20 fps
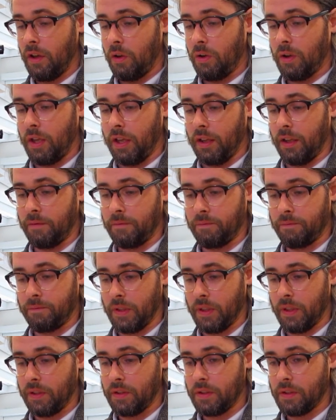Okay,
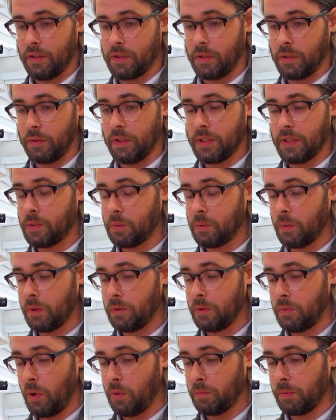so this is where the
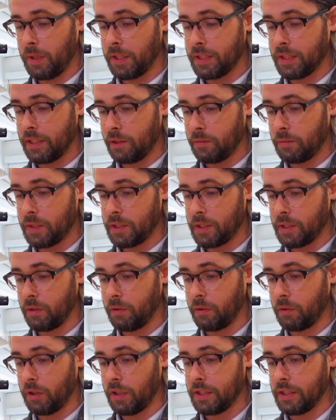poem gets a little bit
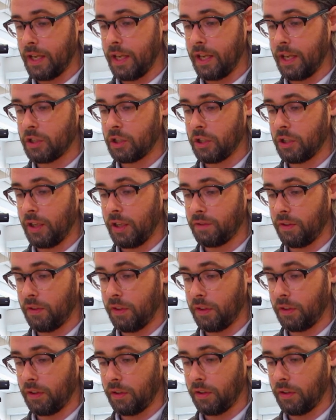slower because I actually have to think.